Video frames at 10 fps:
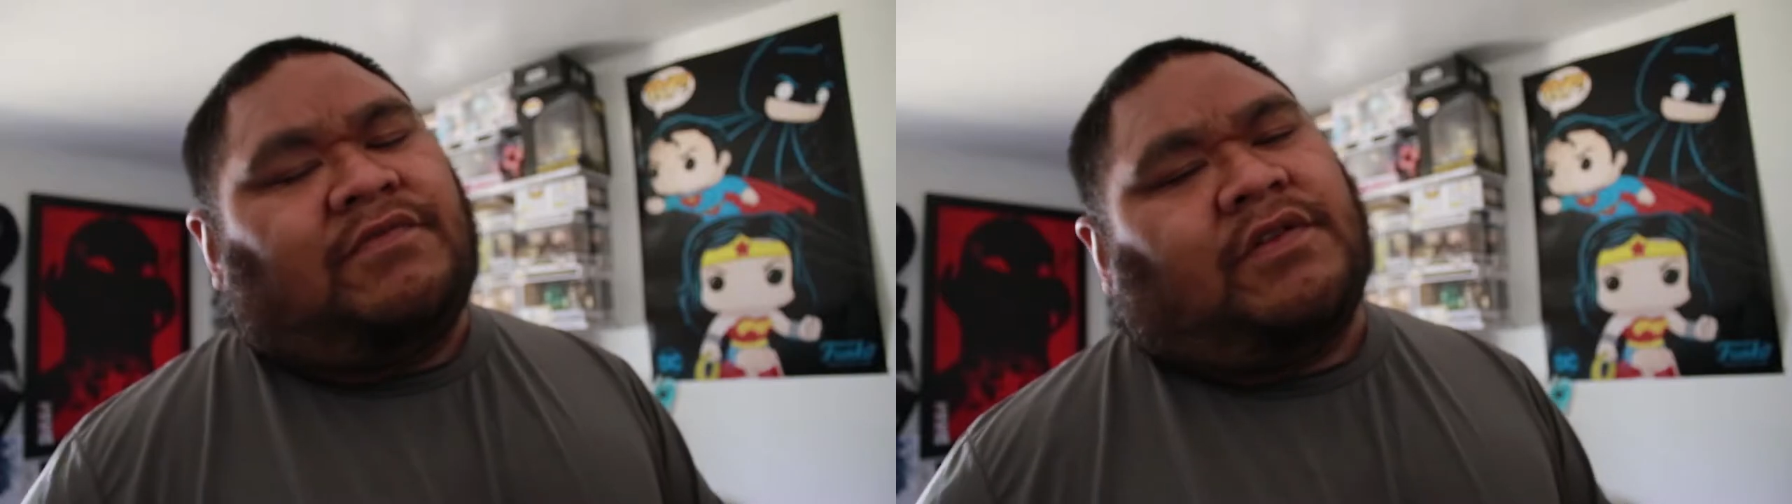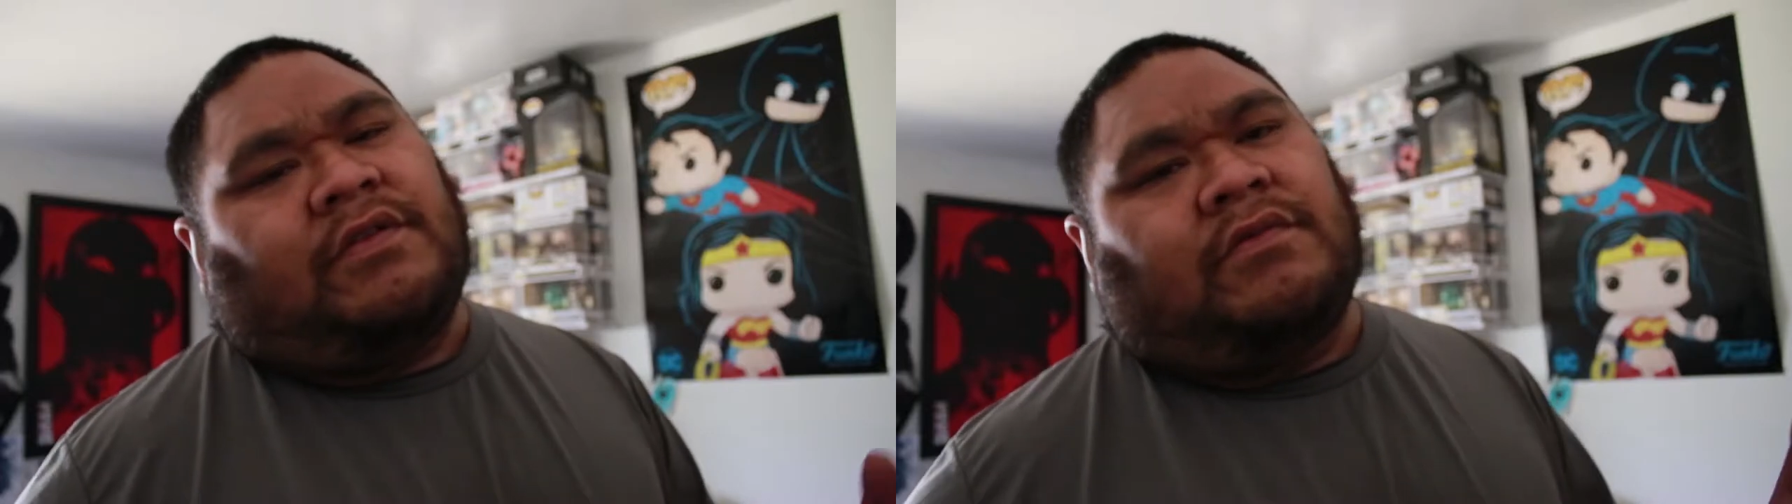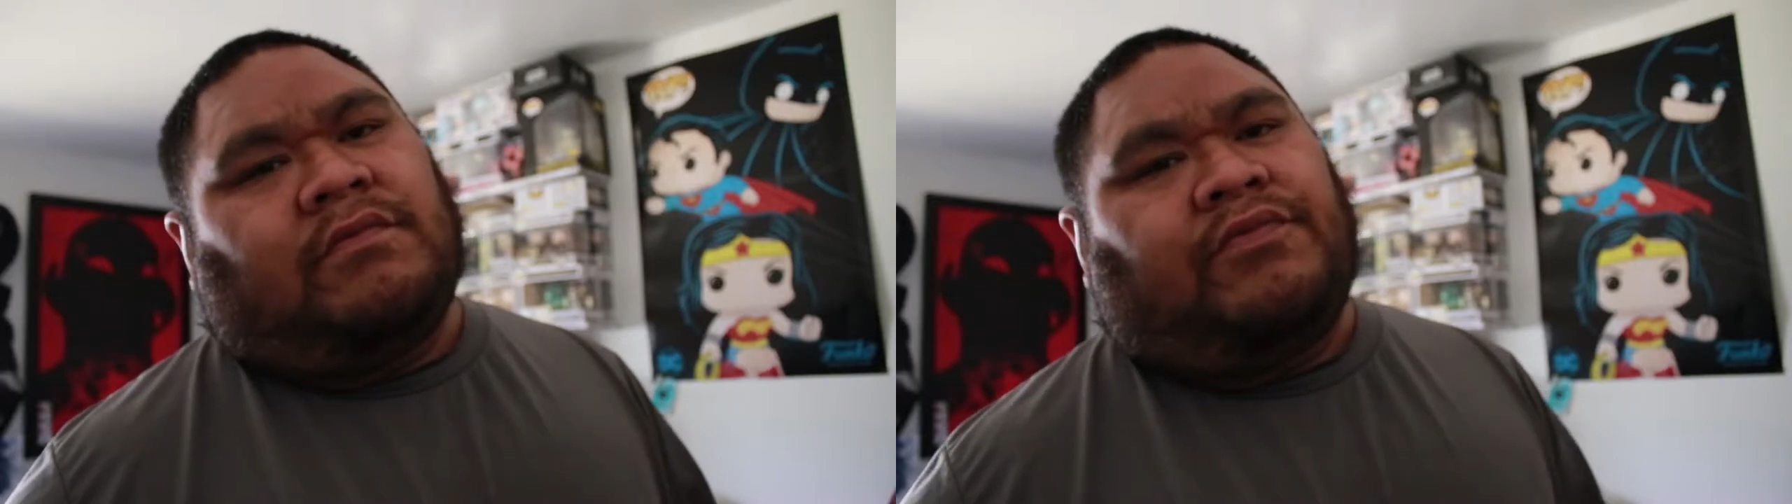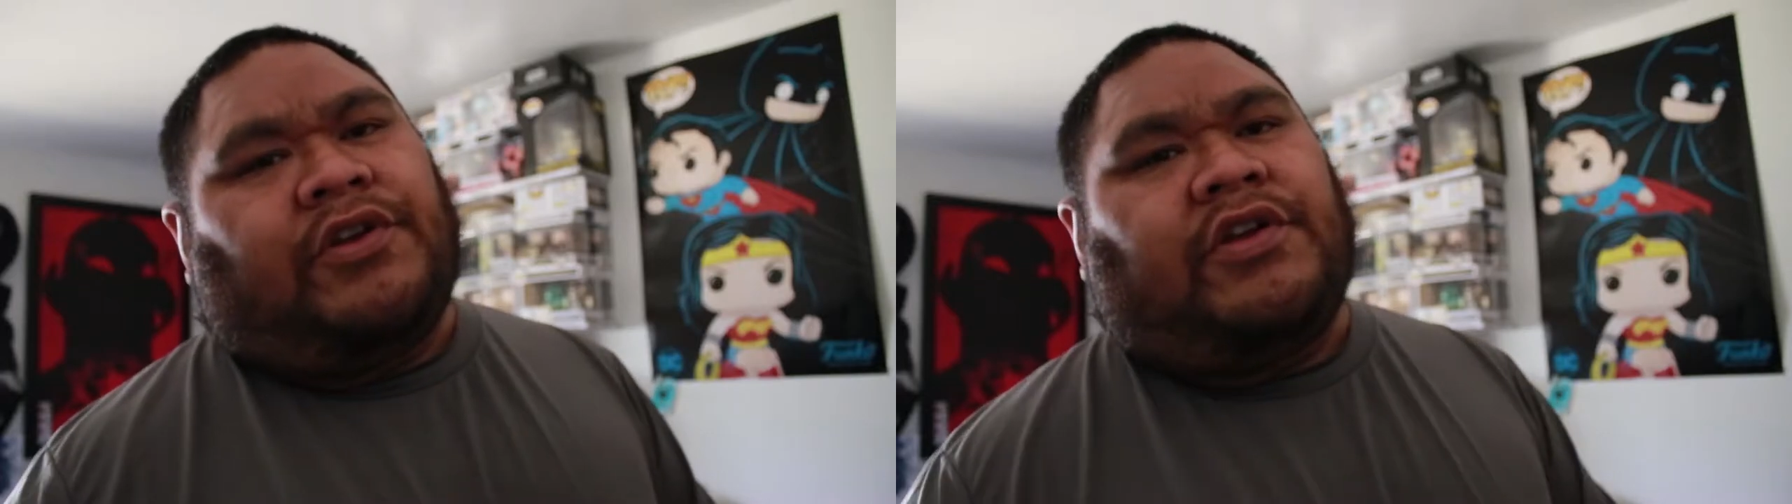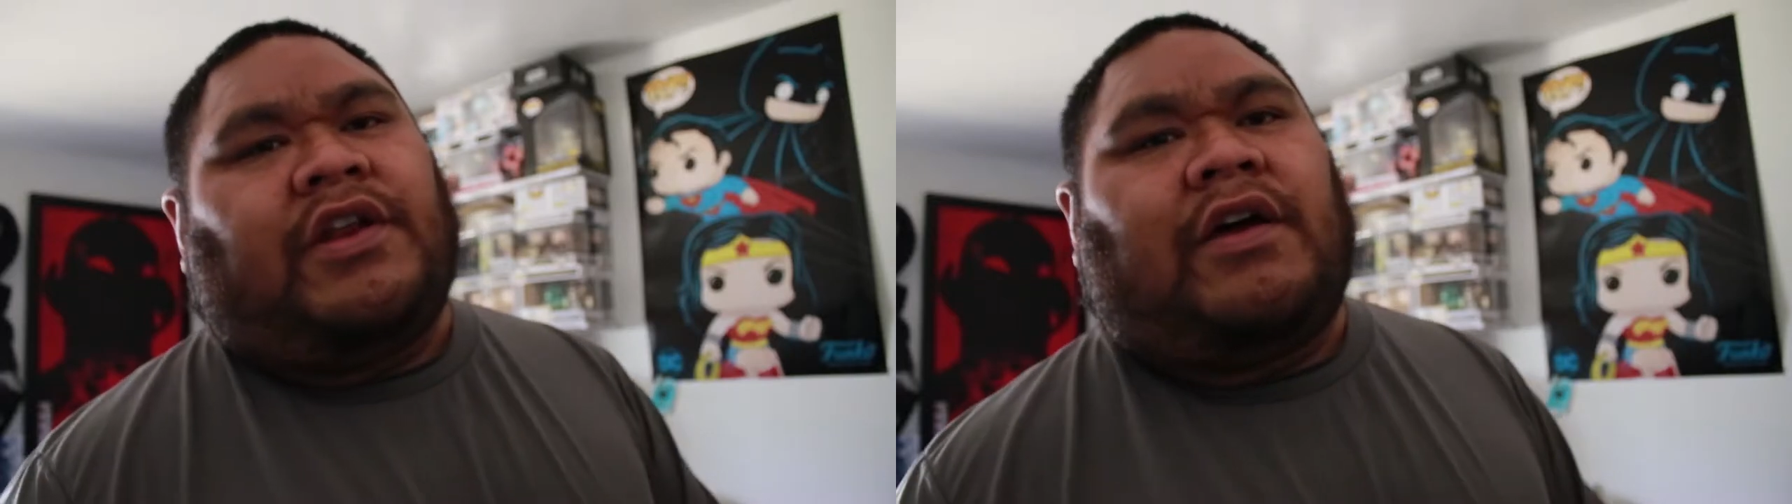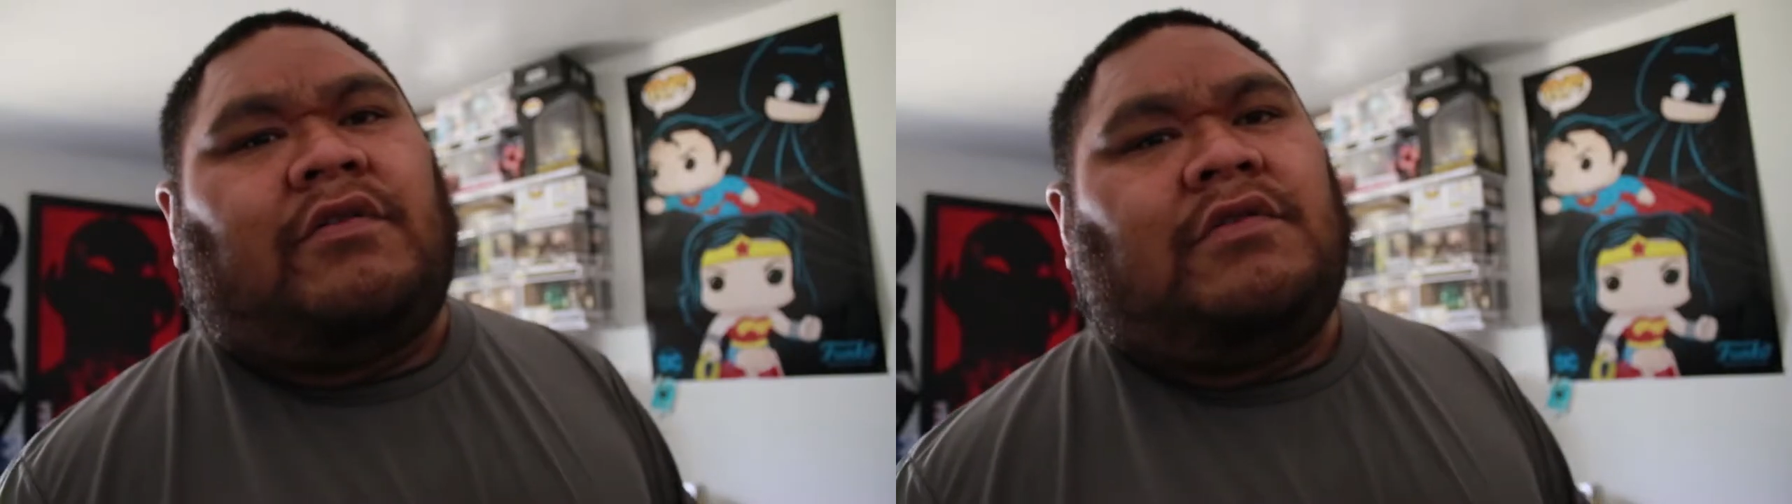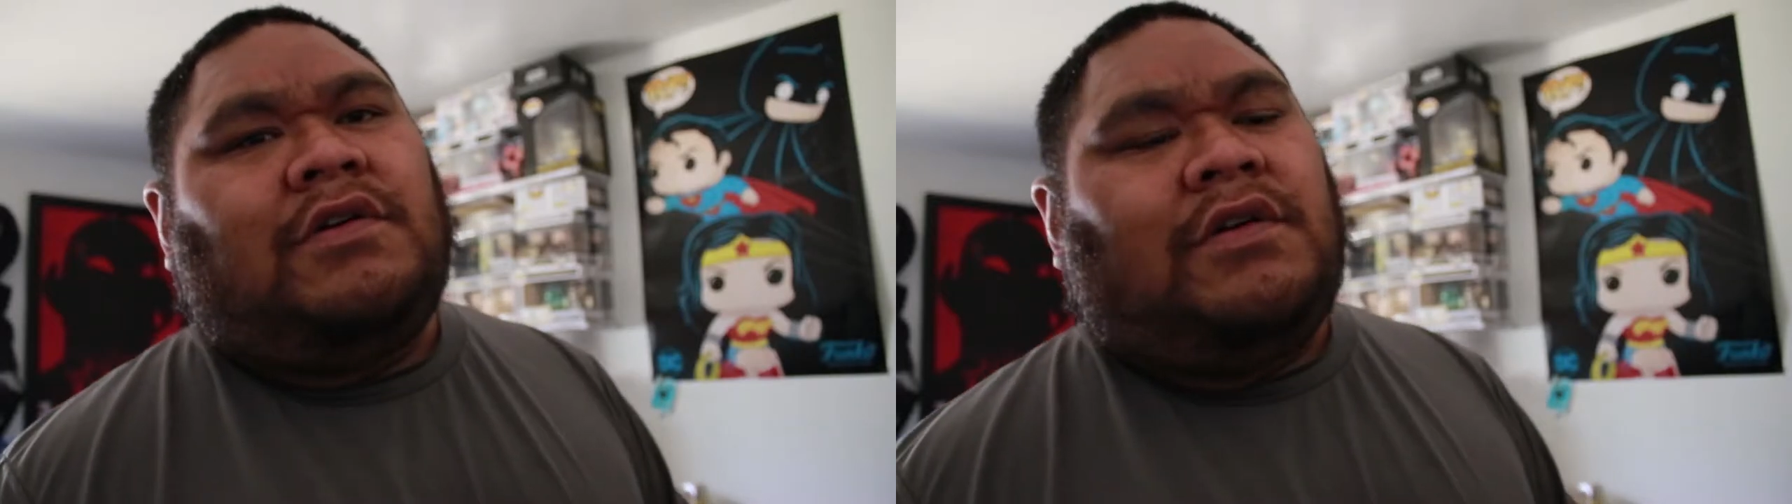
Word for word: something pretty good out.